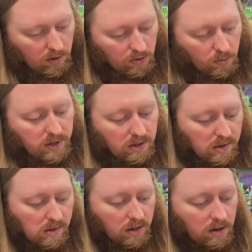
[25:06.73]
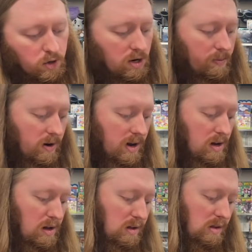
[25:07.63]
The reason this is a condition upgrade
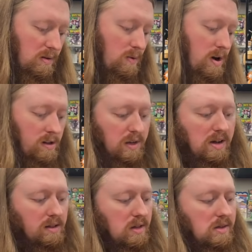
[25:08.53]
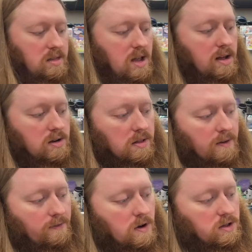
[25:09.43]
is, well, it's got this dent on the
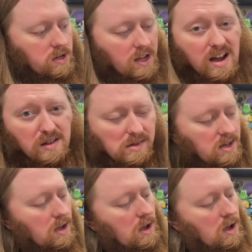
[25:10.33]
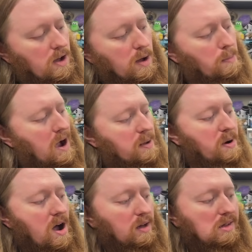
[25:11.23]
front. You can kind of see my
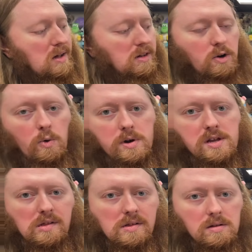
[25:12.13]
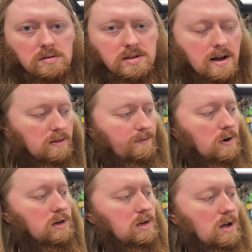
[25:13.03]
box has a crease down the
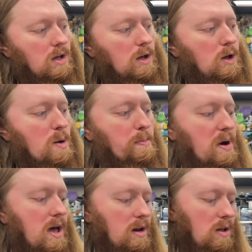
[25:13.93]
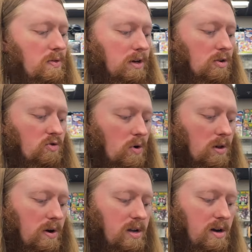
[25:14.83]
front, but the
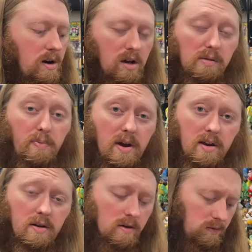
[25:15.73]
controller in here is brand new.